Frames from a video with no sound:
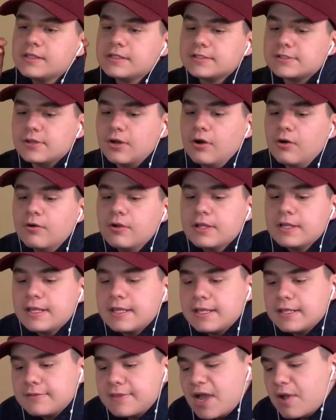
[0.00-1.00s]
So
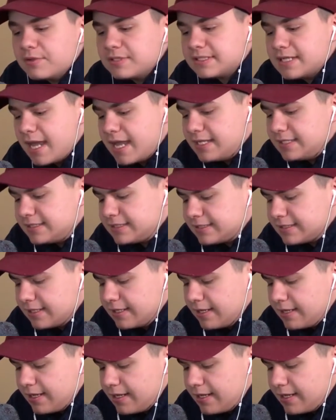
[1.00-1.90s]
that was nice.